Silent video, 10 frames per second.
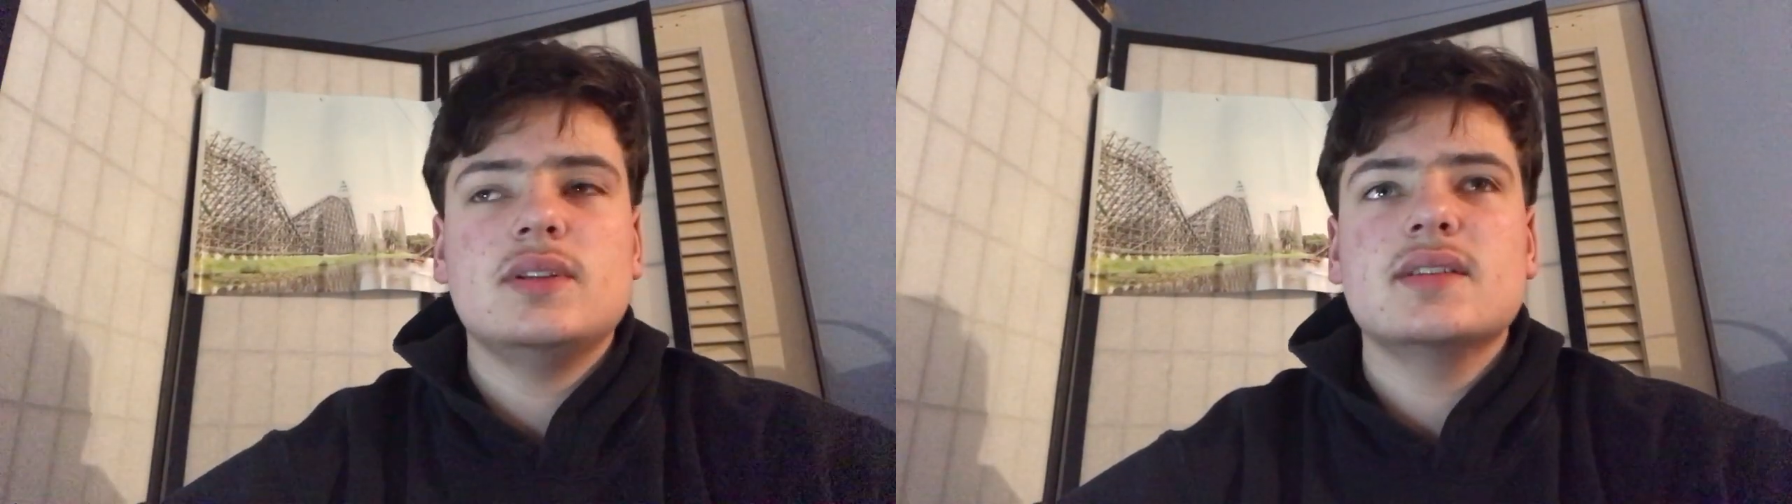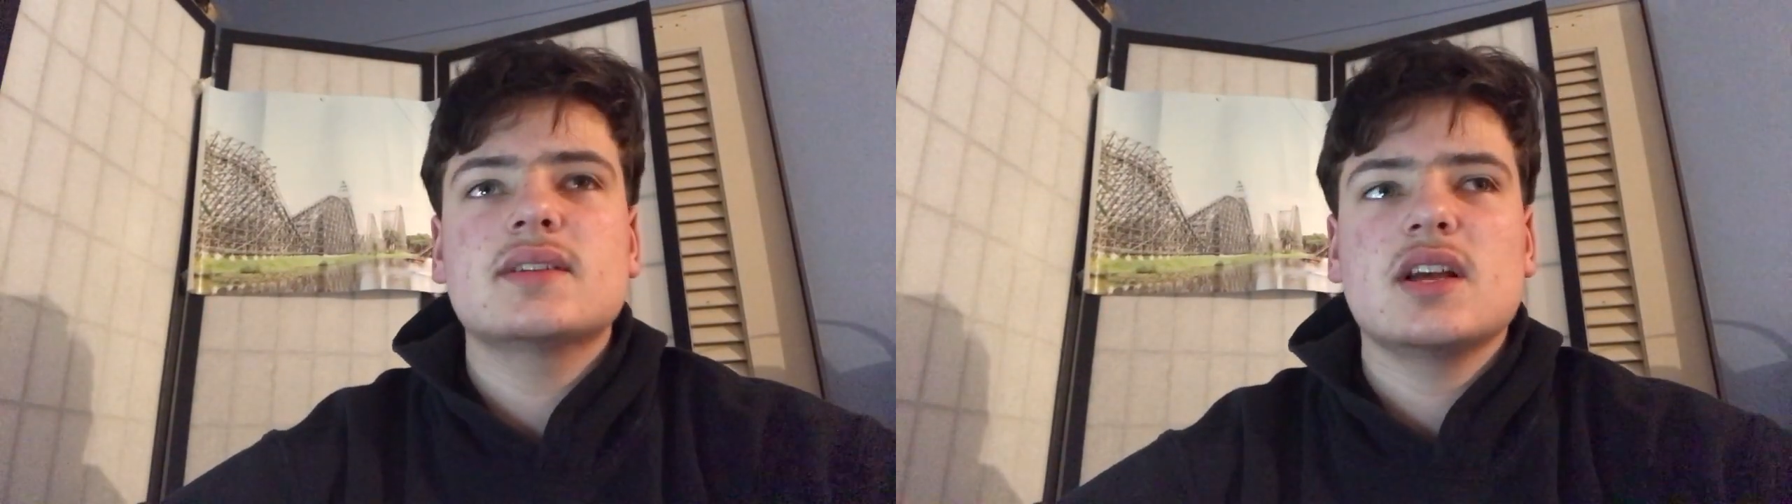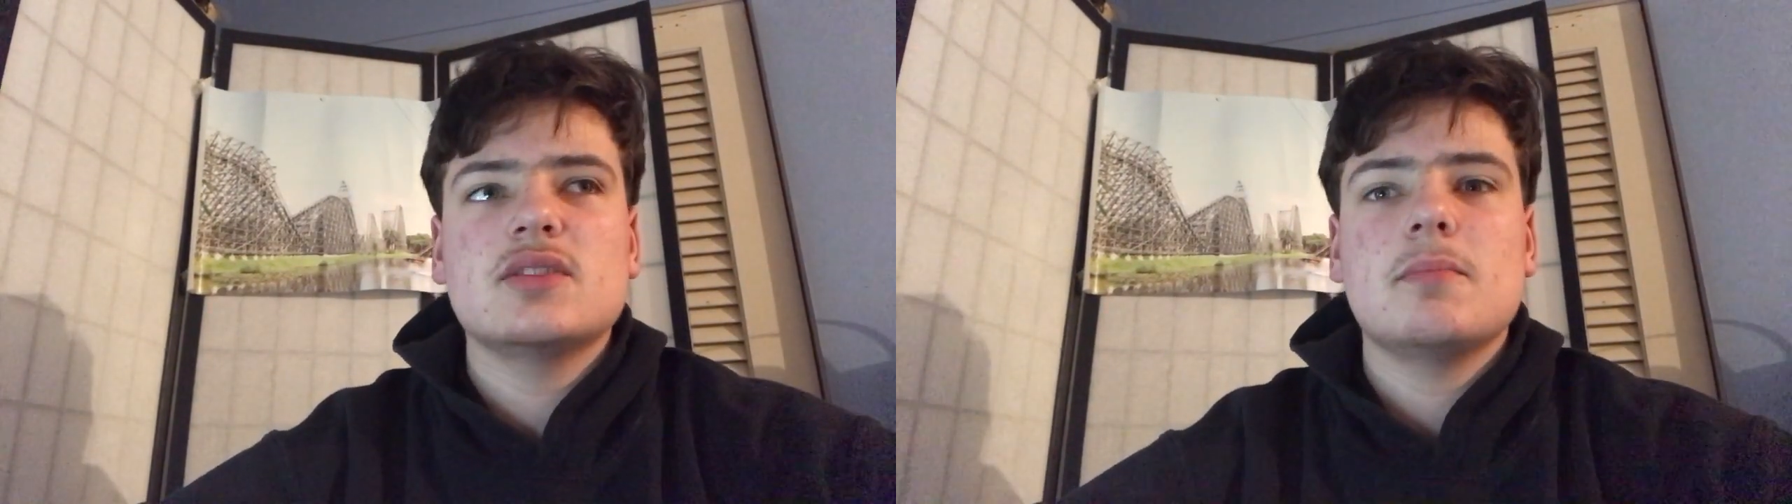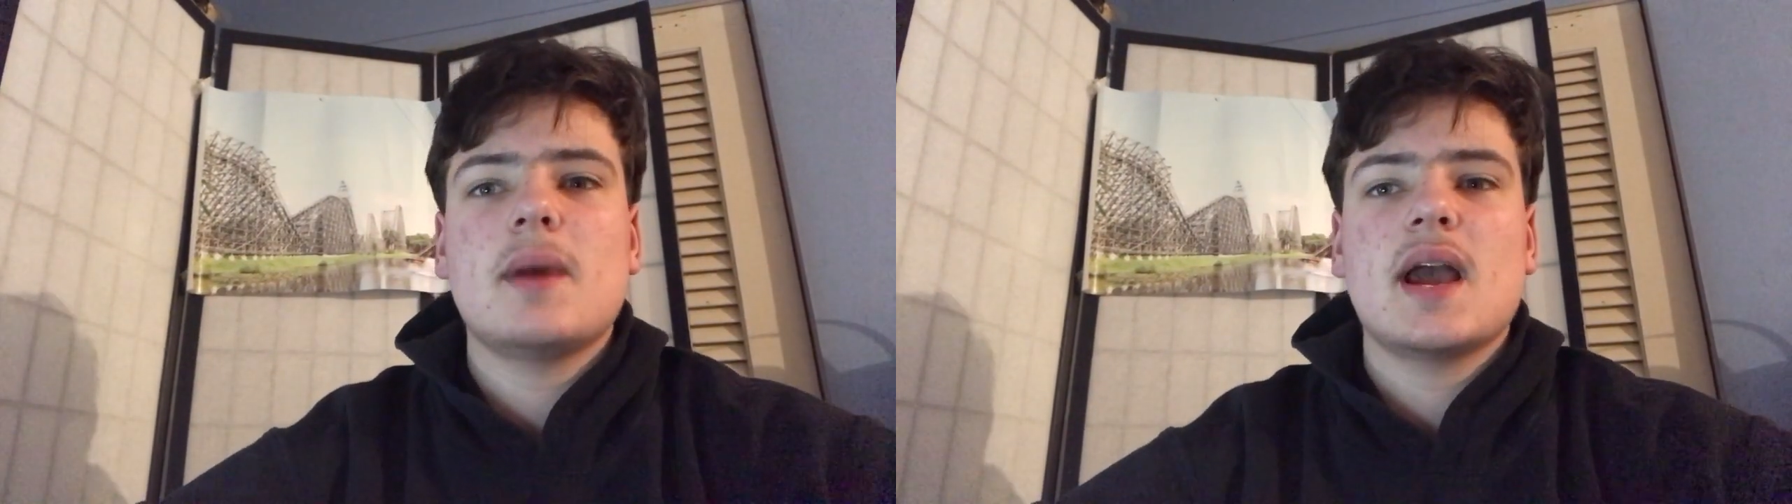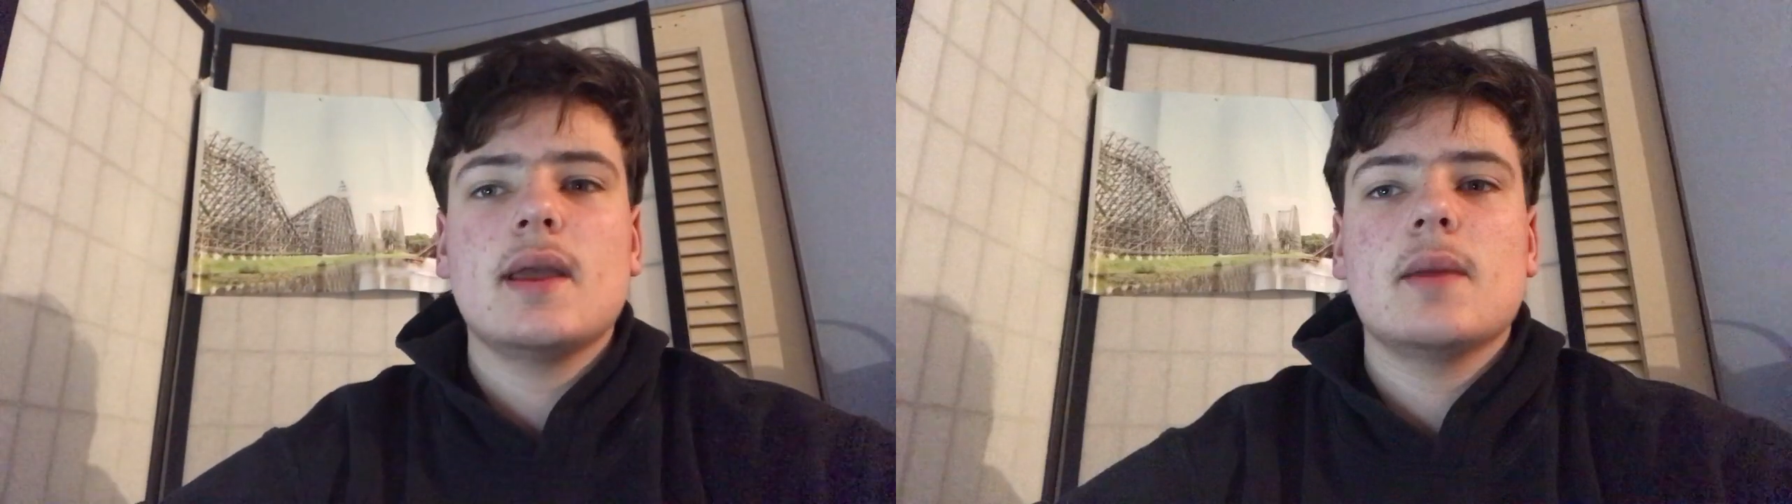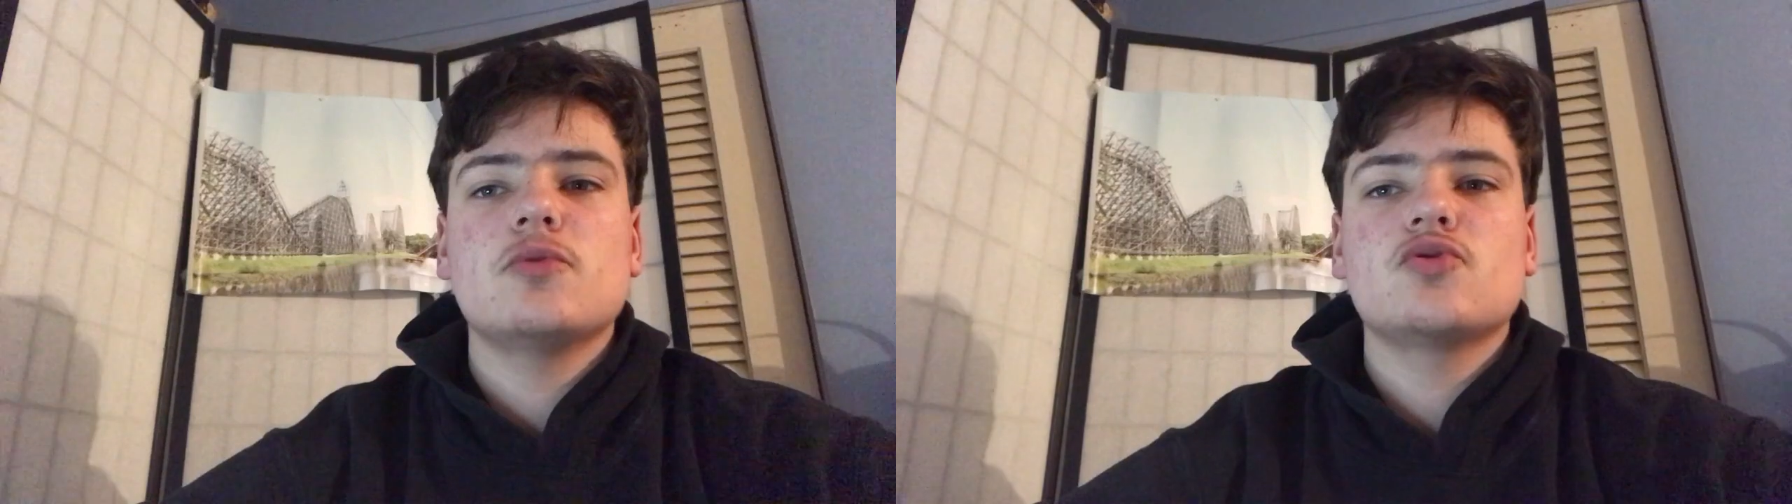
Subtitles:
discuss my